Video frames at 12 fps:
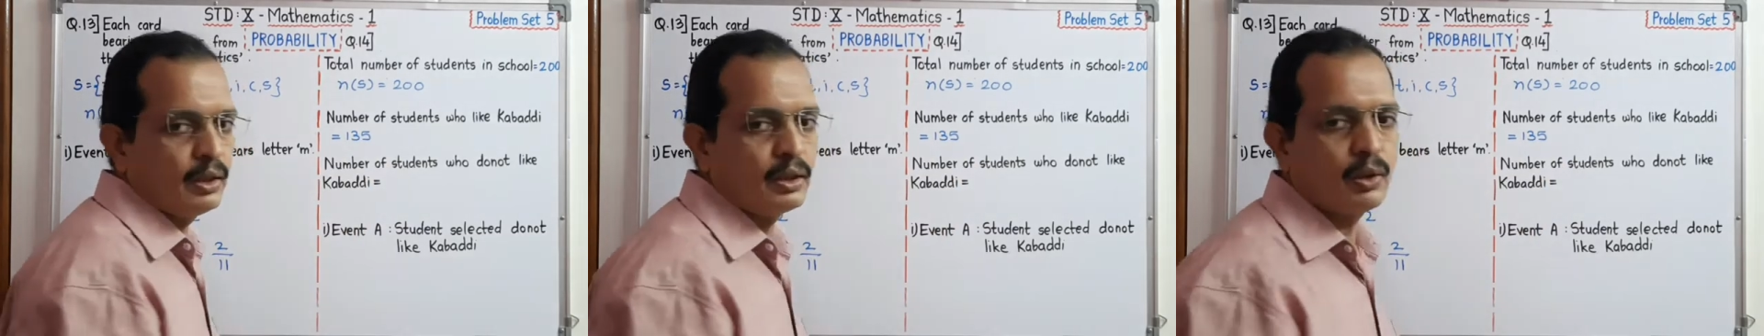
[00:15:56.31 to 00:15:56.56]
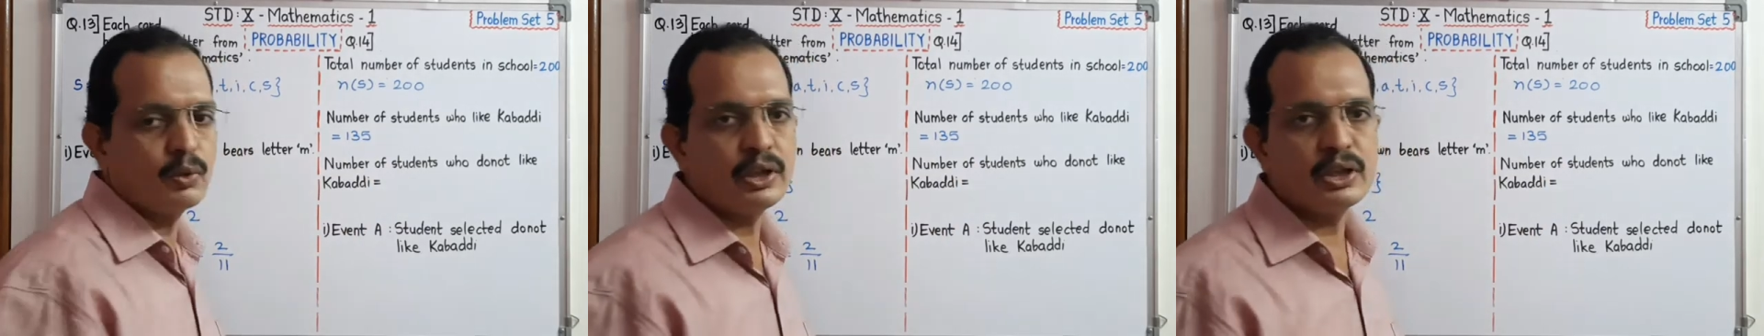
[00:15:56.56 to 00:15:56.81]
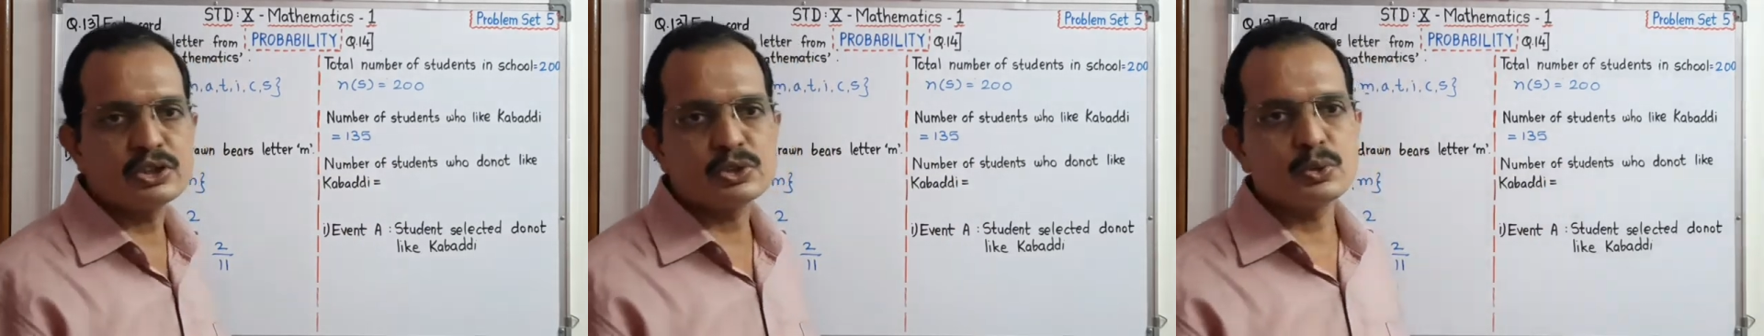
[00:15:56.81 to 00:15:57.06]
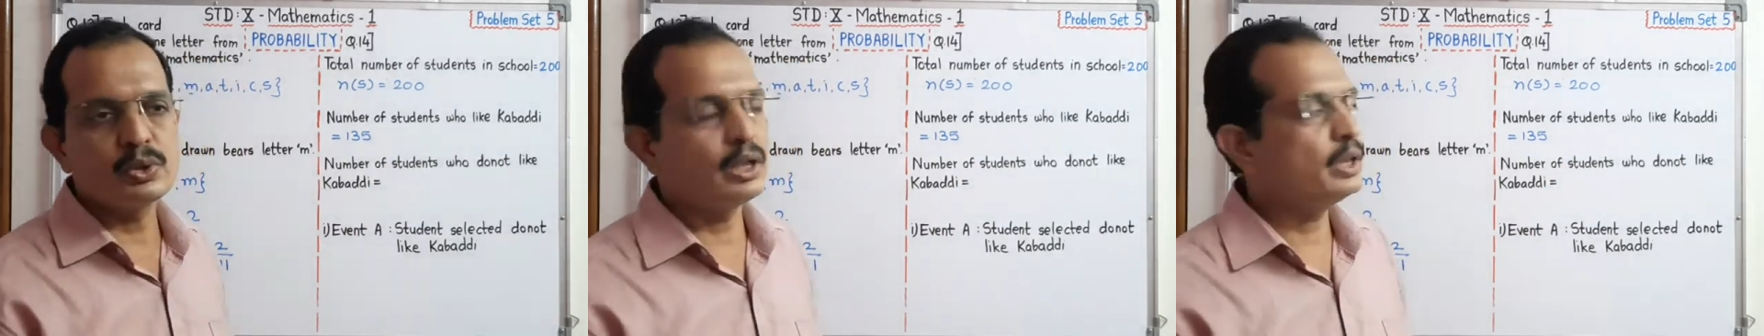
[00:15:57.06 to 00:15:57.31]
Now dear
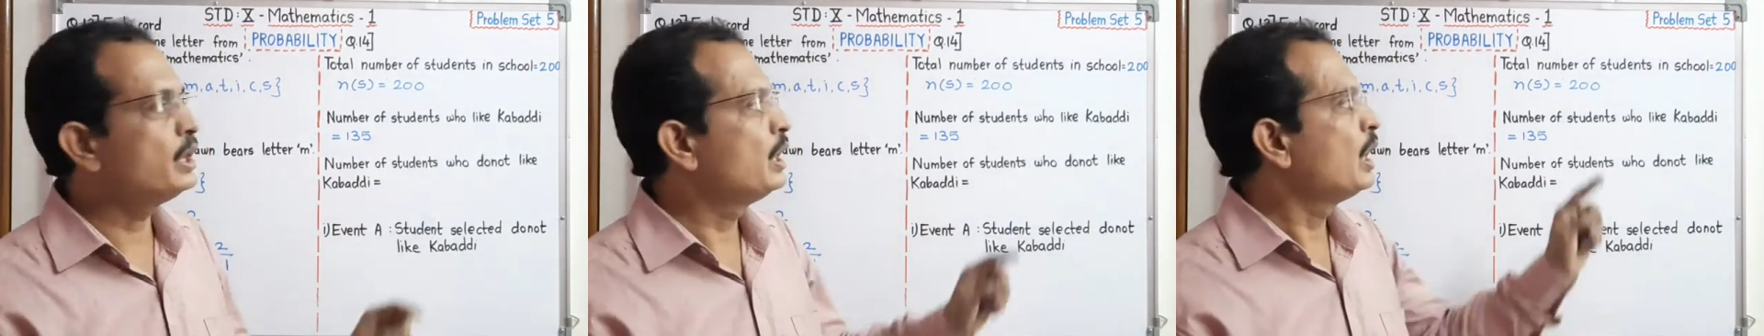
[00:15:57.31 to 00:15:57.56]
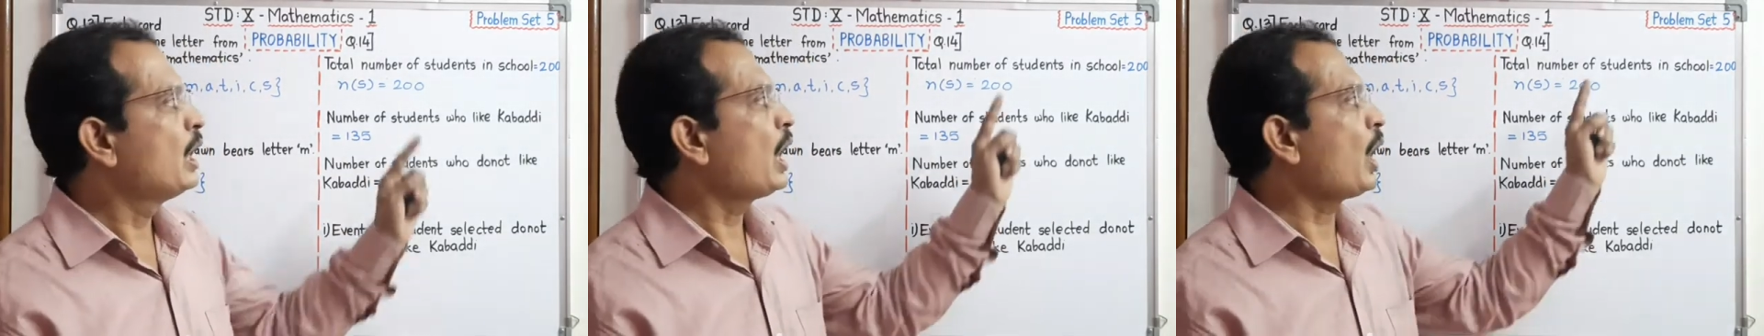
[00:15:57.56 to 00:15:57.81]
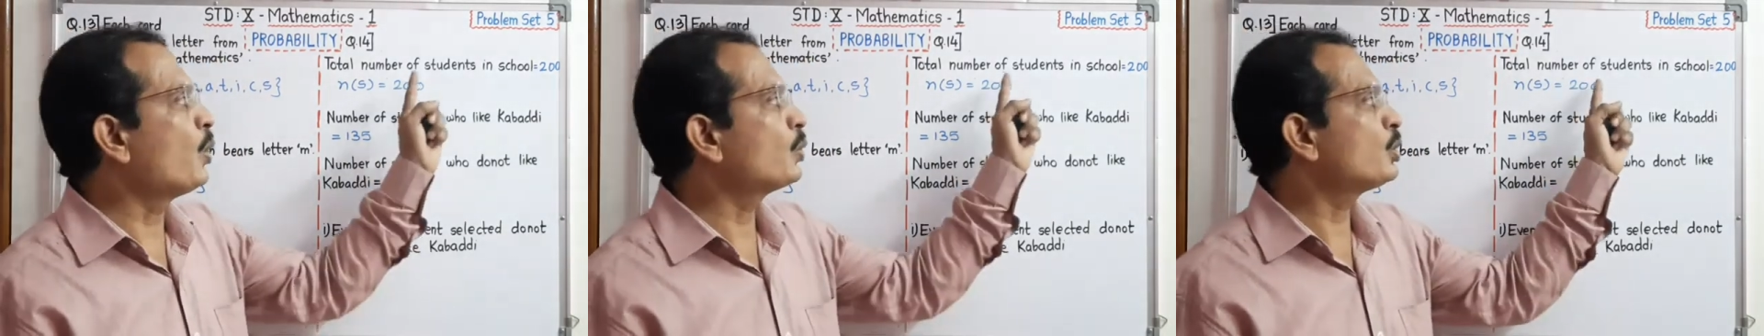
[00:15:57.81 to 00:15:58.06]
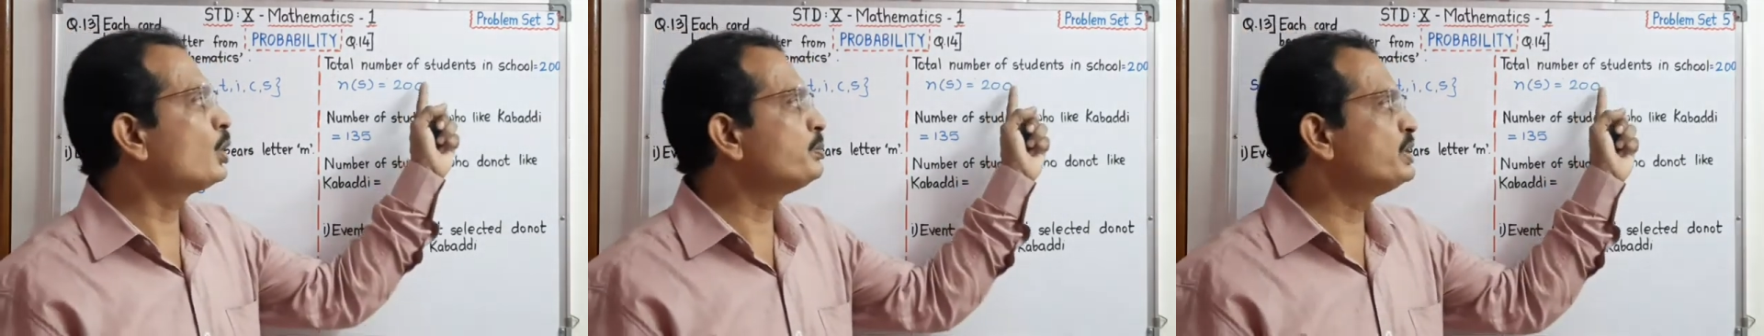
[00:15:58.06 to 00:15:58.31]
student,
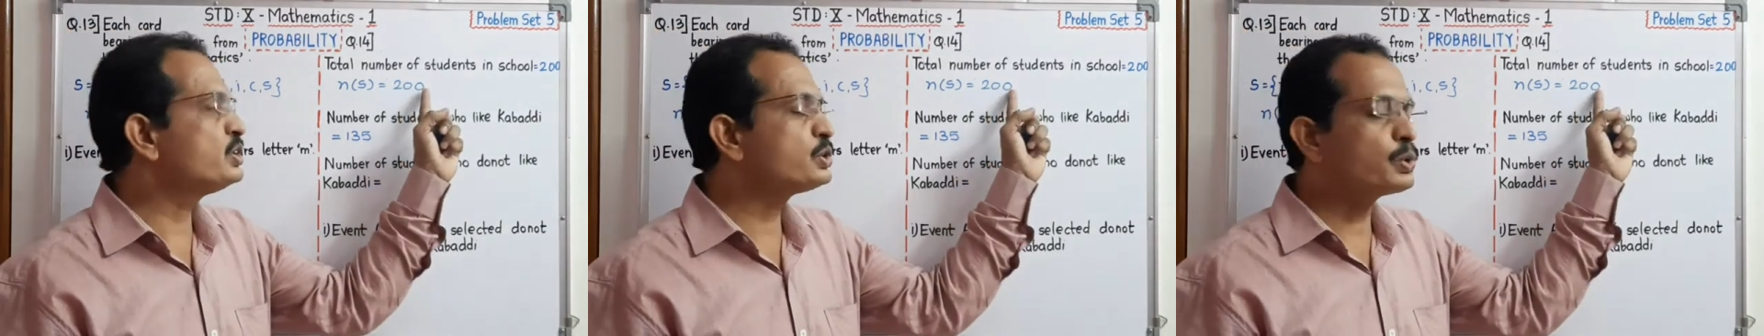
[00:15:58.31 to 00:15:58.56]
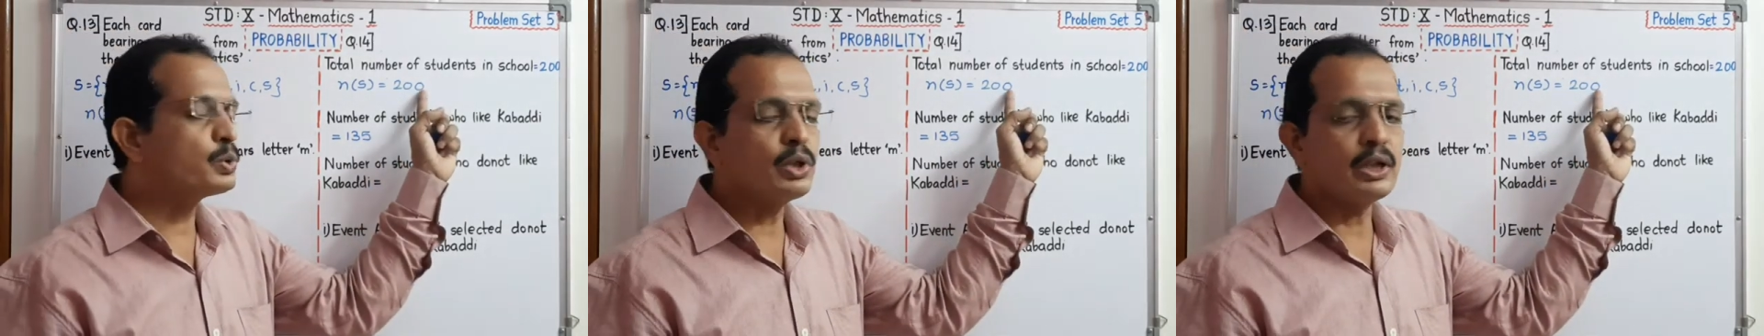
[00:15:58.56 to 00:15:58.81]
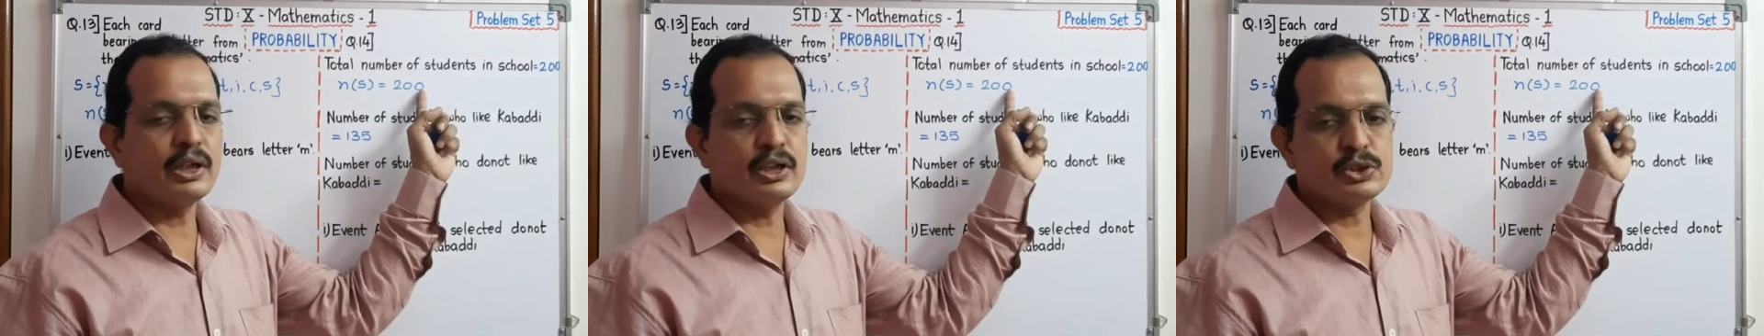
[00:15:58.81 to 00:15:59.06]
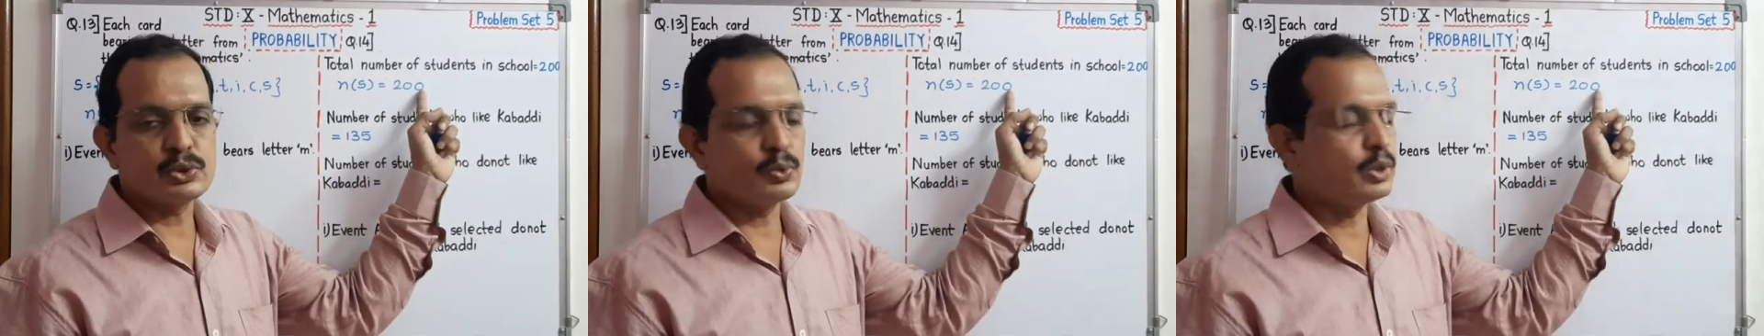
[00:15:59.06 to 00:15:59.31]
out of these 200
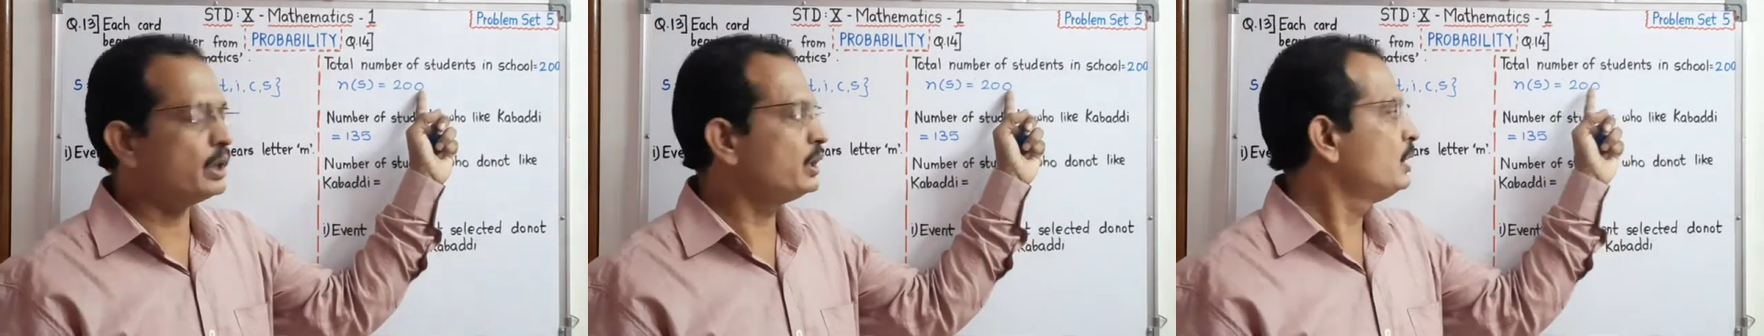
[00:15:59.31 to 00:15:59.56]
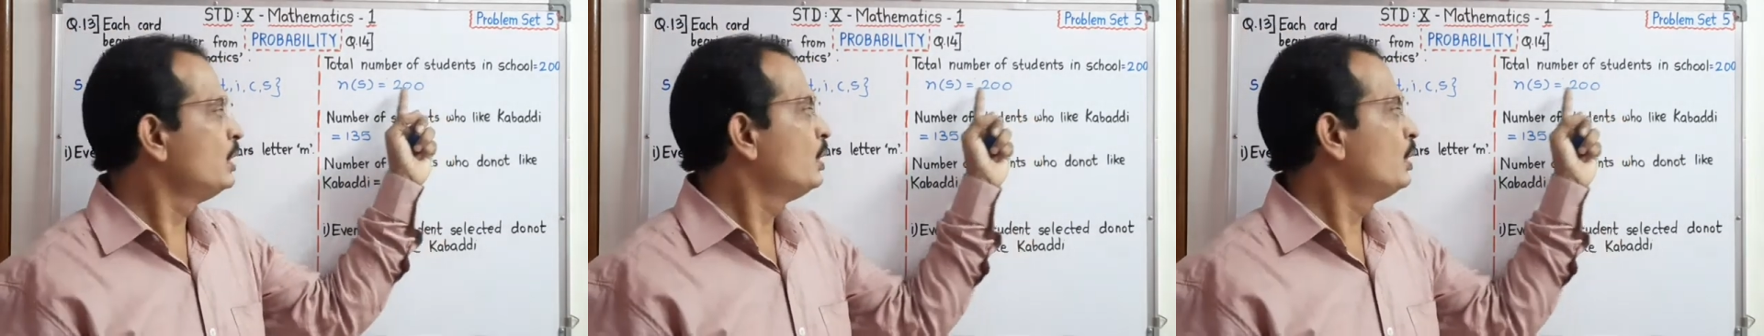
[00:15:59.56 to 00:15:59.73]
students,